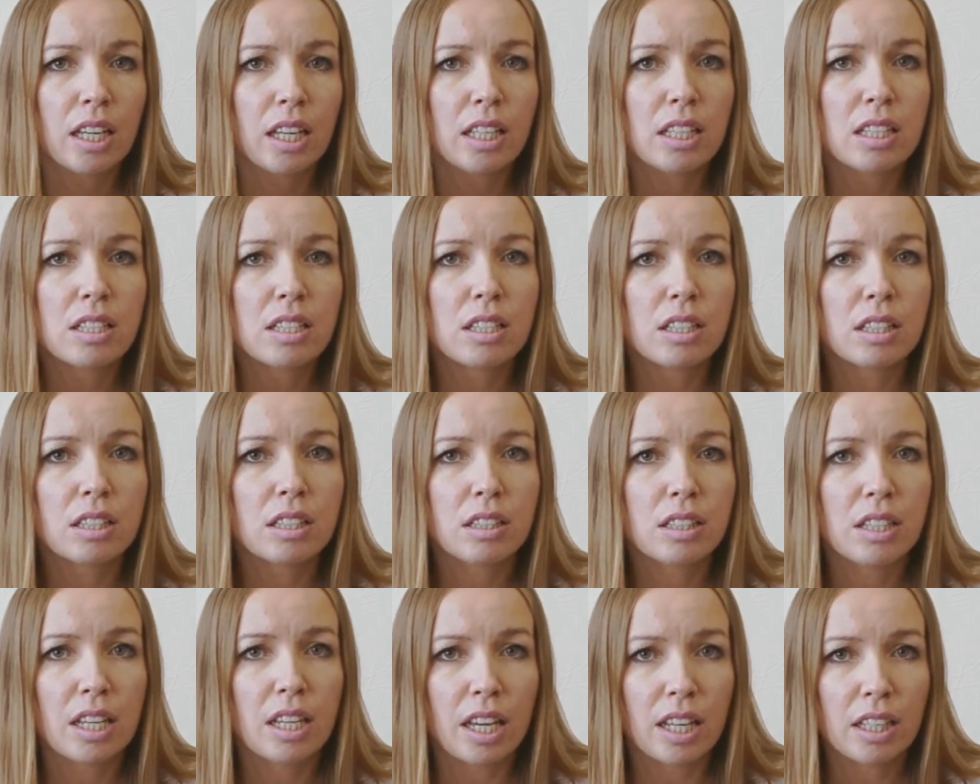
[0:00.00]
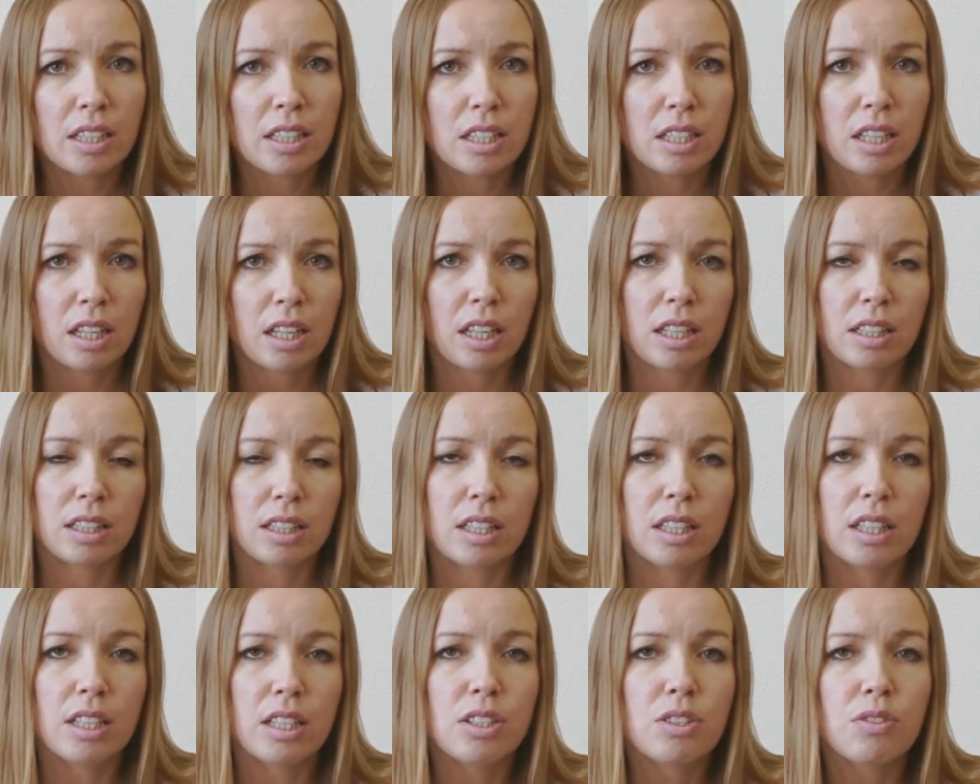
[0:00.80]
is data
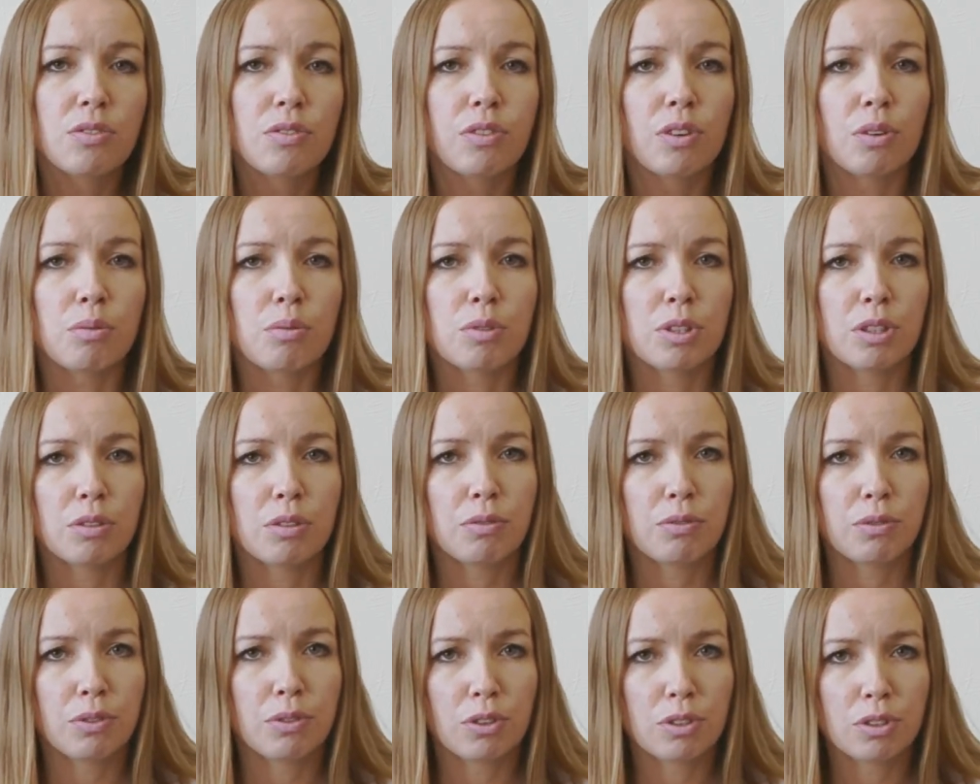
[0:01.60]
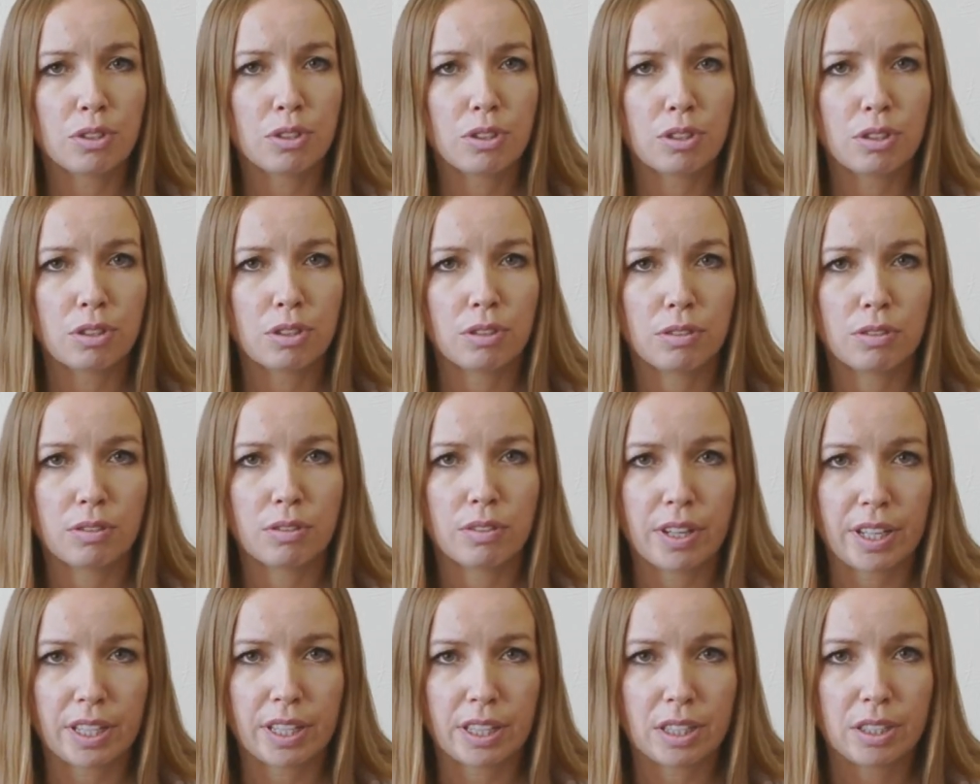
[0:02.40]
at least from the first
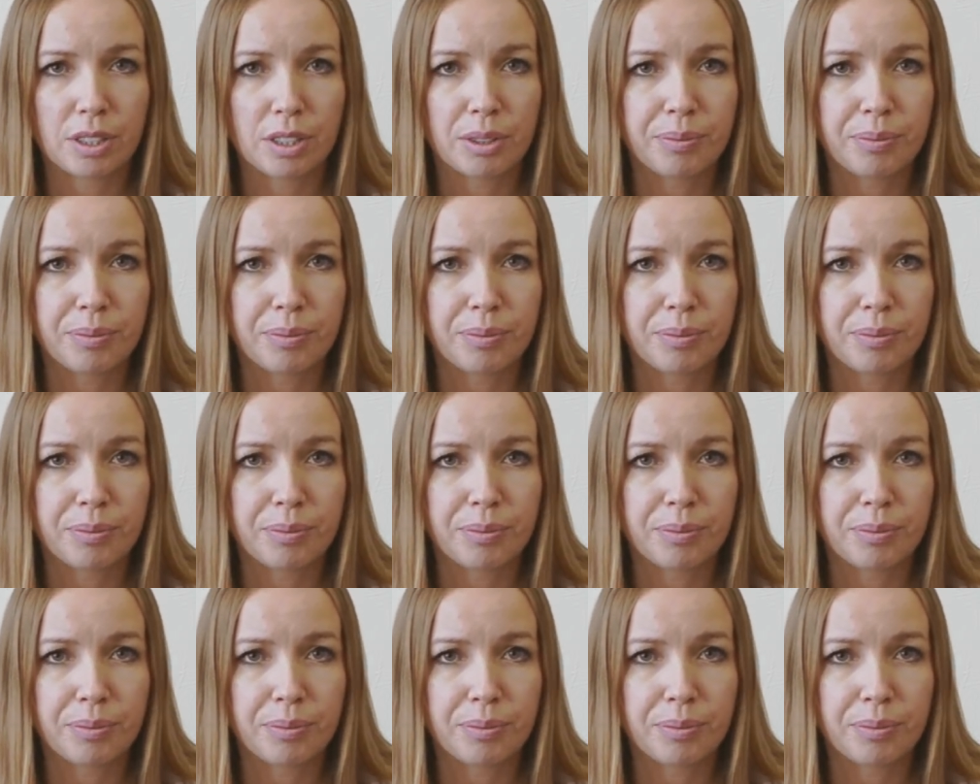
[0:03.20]
RAID